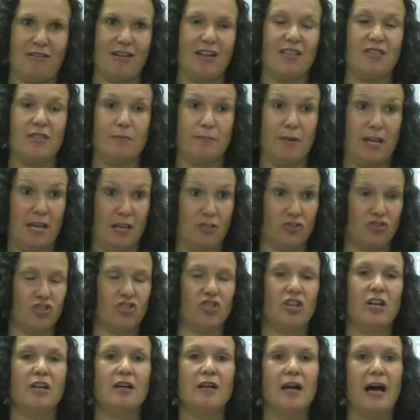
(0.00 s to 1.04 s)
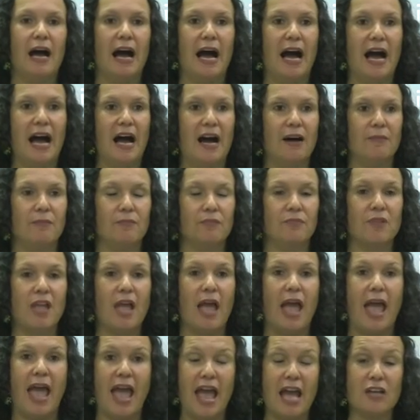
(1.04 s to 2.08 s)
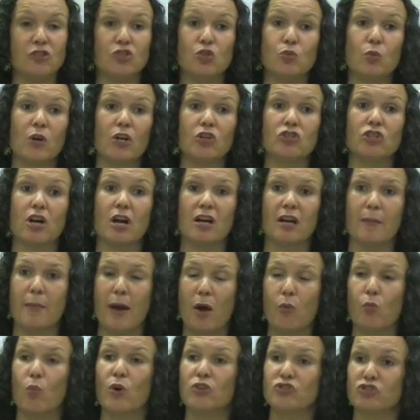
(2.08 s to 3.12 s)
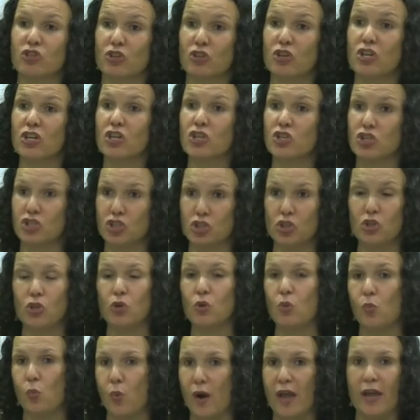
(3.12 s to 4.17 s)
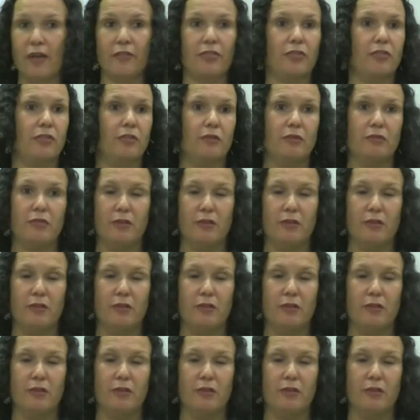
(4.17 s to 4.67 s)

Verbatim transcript: in the pitch. And you want to talk about what you're going to do with